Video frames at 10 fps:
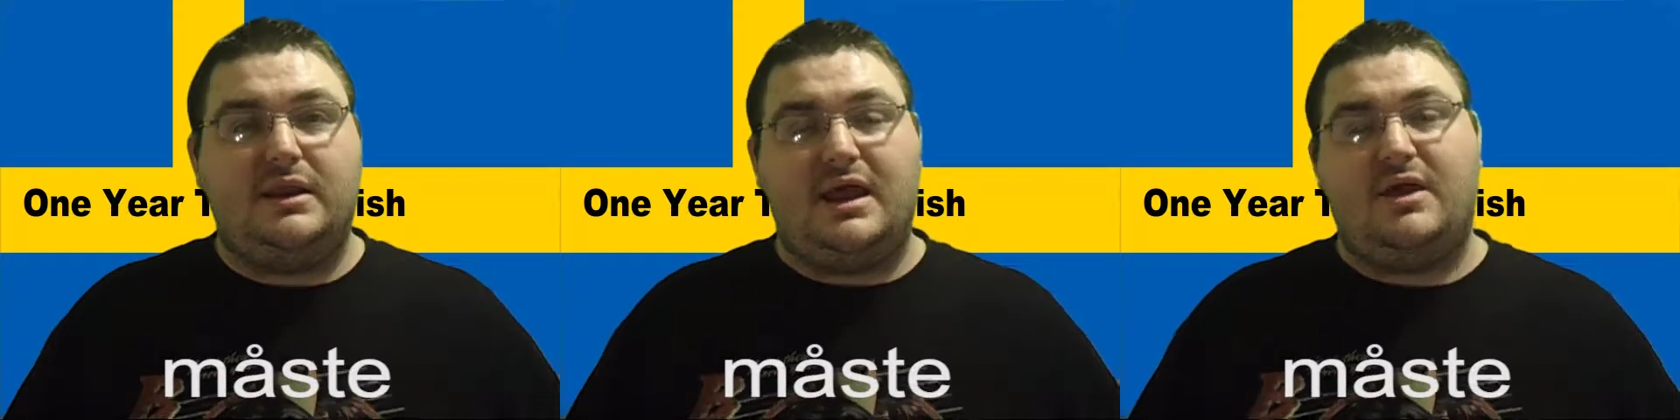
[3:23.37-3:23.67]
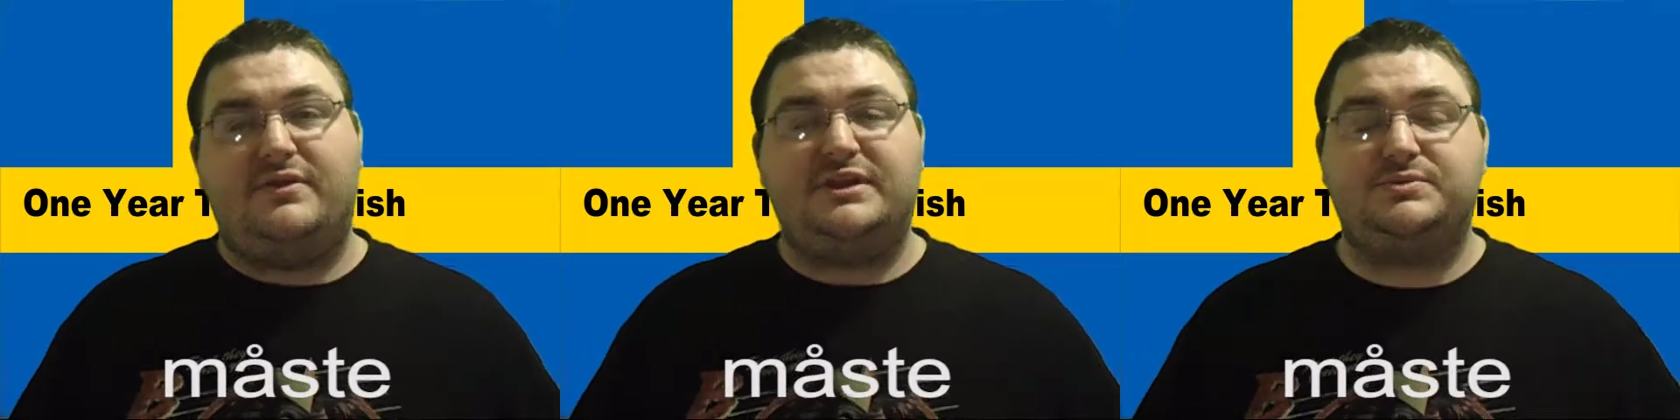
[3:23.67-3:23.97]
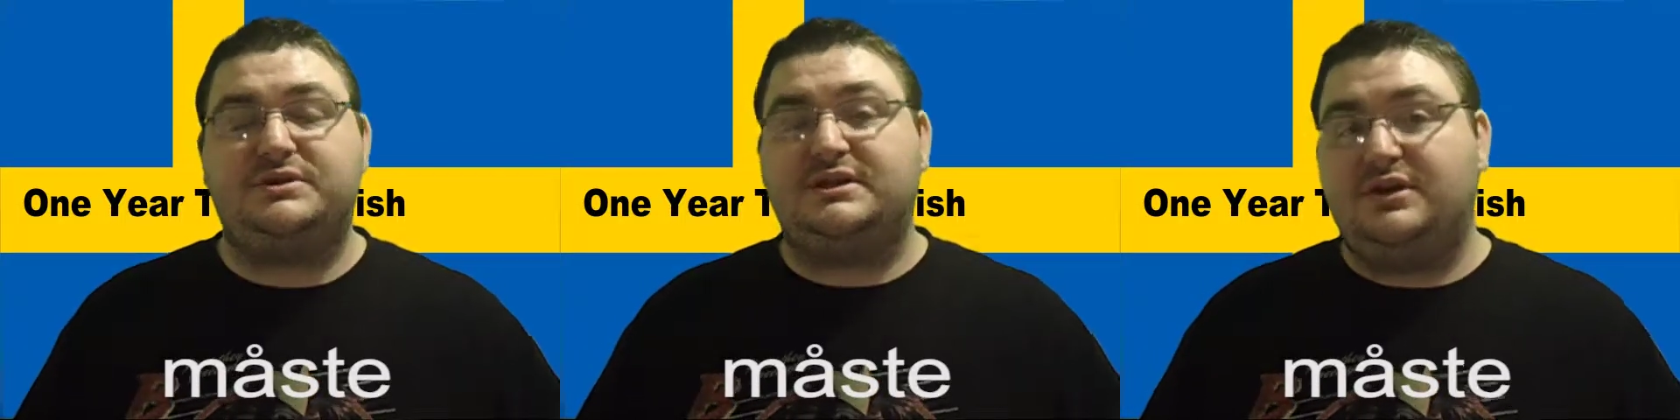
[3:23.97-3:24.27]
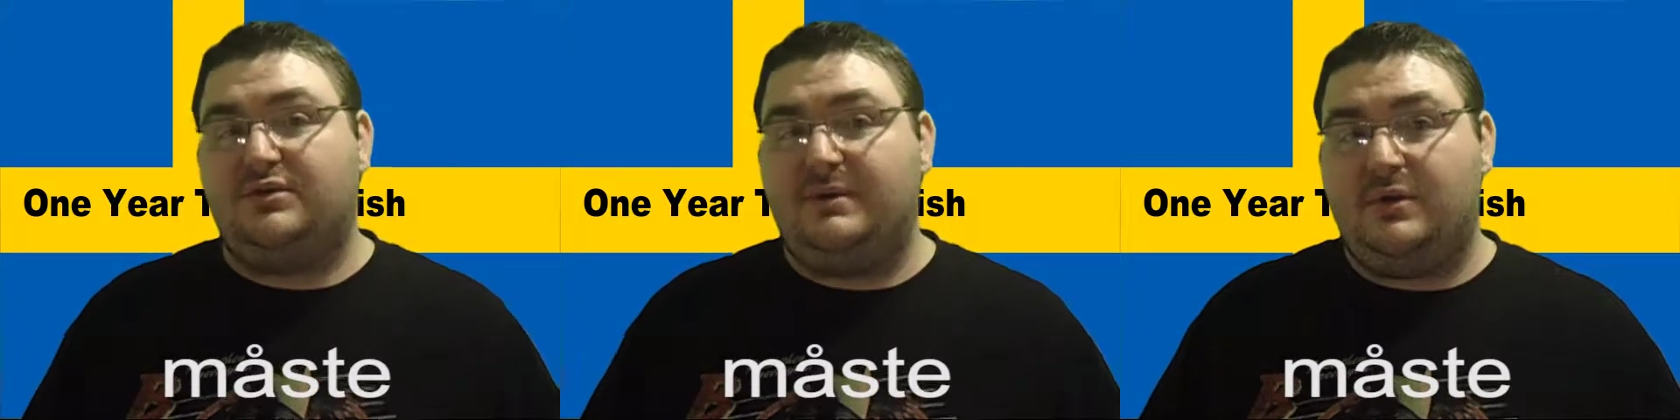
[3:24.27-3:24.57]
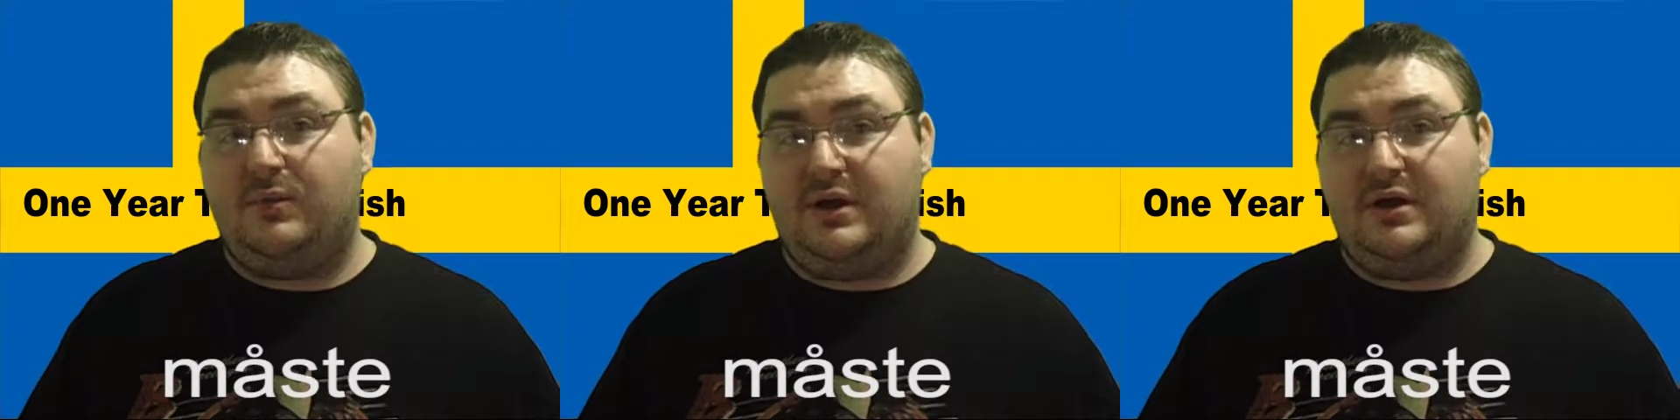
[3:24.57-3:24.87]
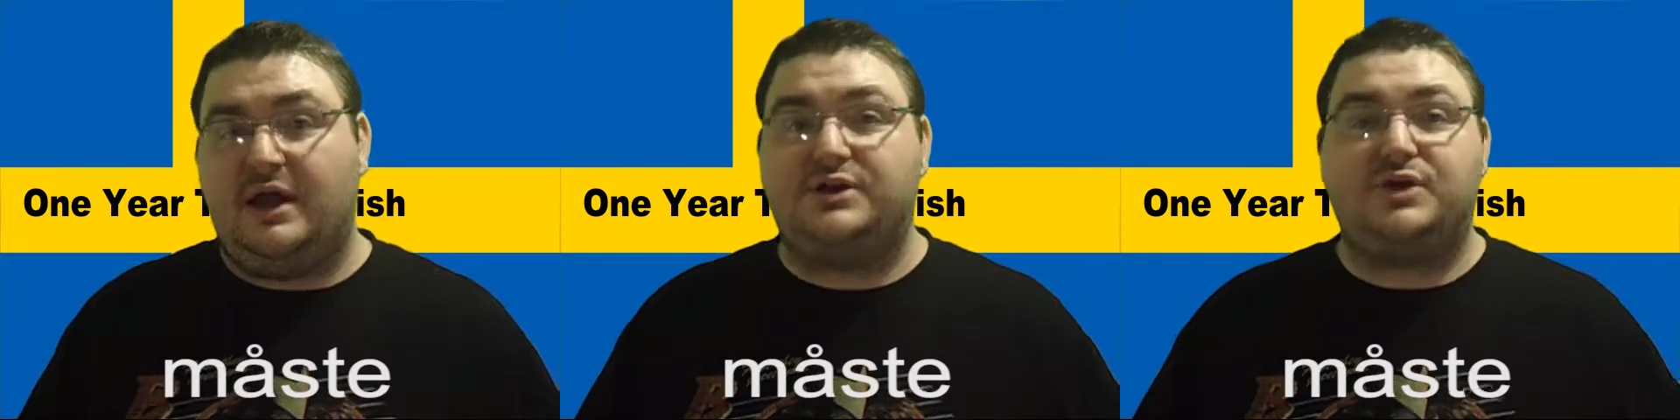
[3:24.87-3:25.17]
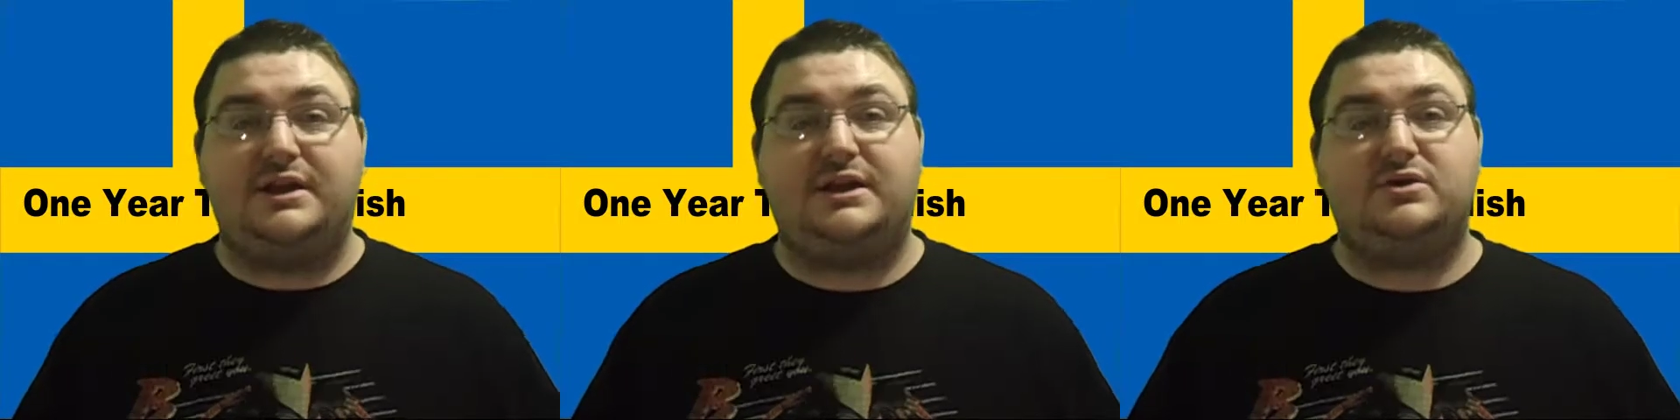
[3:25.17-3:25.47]
Now, this one's a little bit weird. I
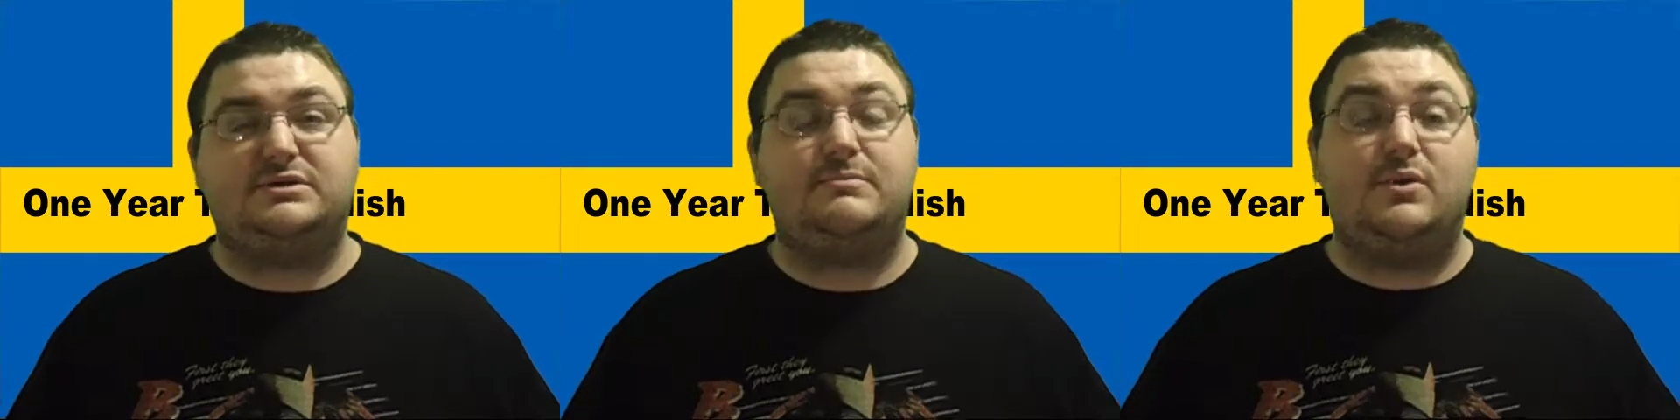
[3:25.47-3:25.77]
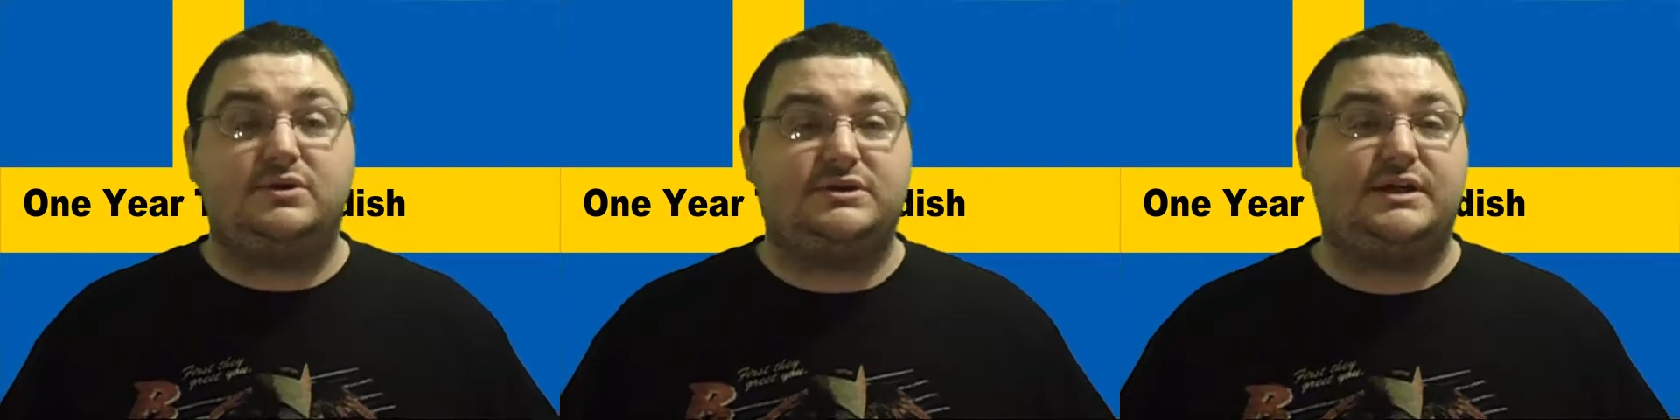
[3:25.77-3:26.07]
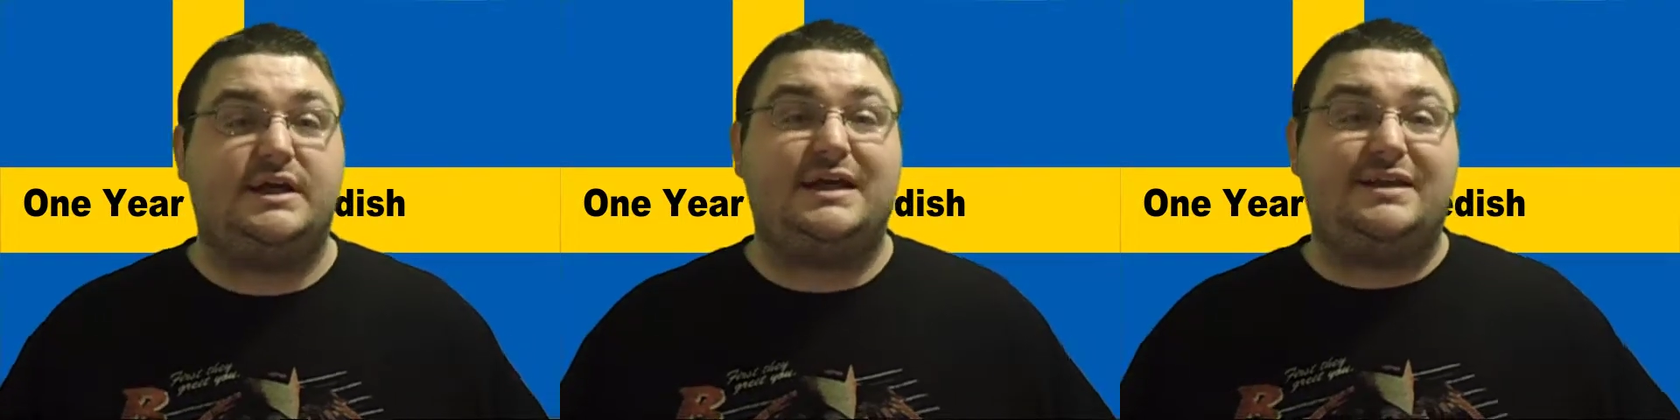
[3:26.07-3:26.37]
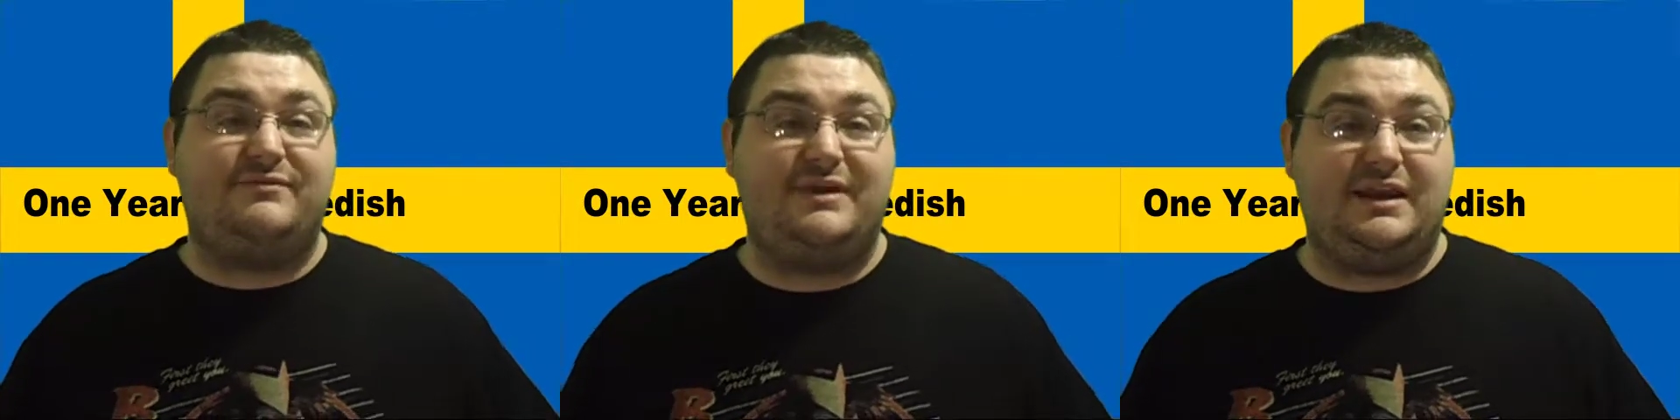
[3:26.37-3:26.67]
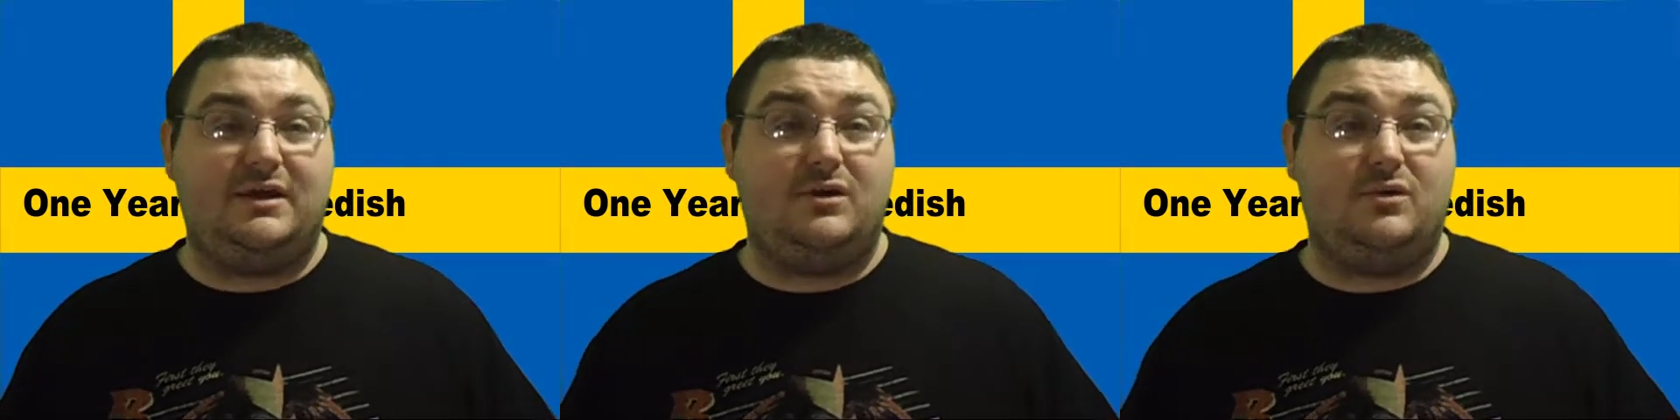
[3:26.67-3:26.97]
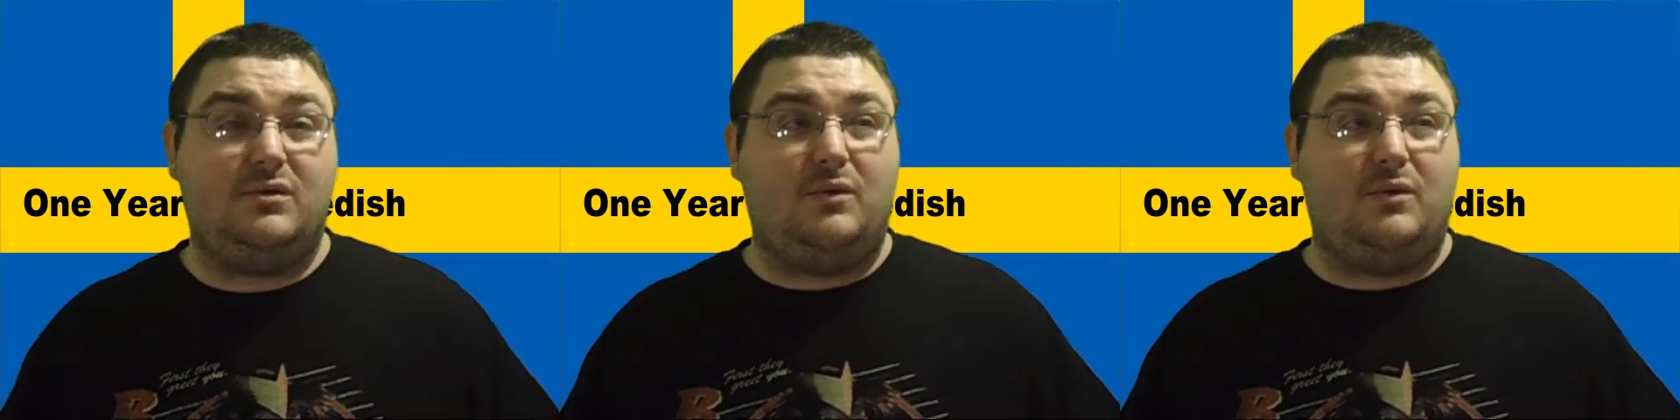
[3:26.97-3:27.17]
tried to use måste in a video